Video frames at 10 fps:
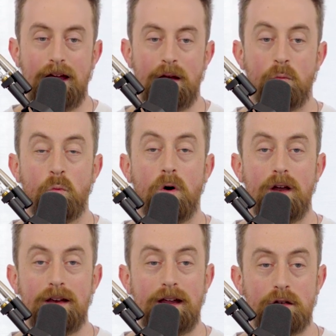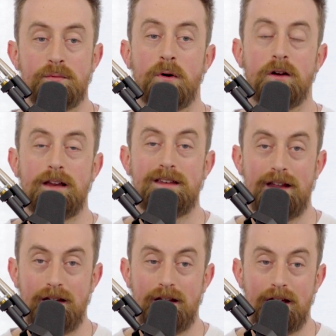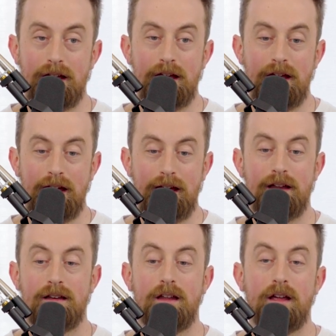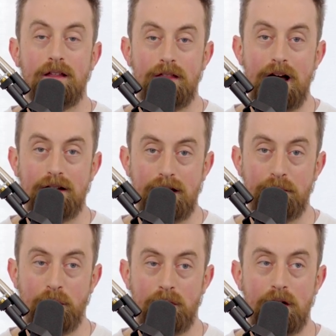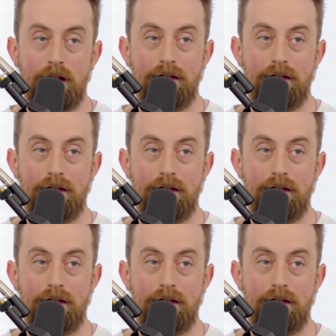and what each party did in that temple.